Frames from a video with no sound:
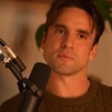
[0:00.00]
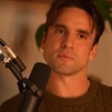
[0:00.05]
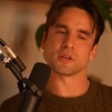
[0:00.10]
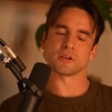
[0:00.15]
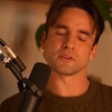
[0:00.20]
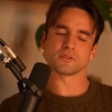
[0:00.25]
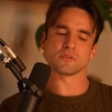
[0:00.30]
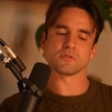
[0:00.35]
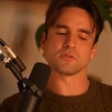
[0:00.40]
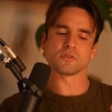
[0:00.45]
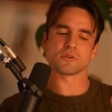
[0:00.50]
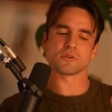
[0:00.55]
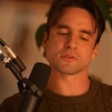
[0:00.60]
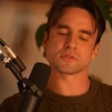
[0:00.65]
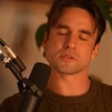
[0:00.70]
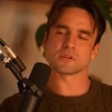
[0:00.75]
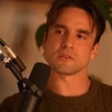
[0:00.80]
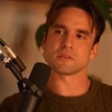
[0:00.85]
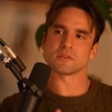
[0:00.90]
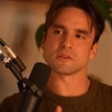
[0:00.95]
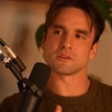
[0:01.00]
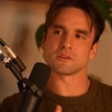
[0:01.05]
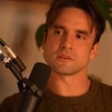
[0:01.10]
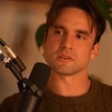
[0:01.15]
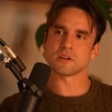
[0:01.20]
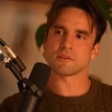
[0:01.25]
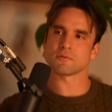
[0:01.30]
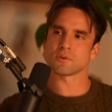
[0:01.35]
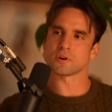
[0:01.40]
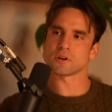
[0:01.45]
but like, do you notice anything
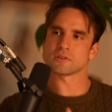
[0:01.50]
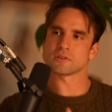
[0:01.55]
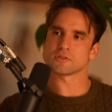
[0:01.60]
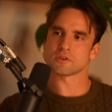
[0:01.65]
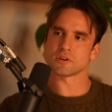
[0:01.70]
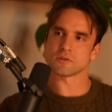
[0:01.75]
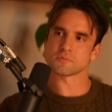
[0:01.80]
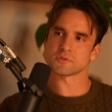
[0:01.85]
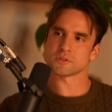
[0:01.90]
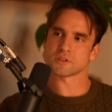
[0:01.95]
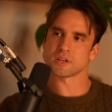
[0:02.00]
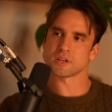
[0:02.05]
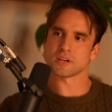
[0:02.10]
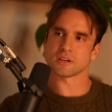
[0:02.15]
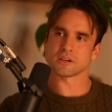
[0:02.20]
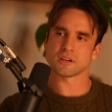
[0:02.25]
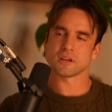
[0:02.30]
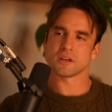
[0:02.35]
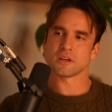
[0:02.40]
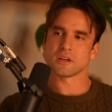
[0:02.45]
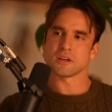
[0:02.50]
different in terms of like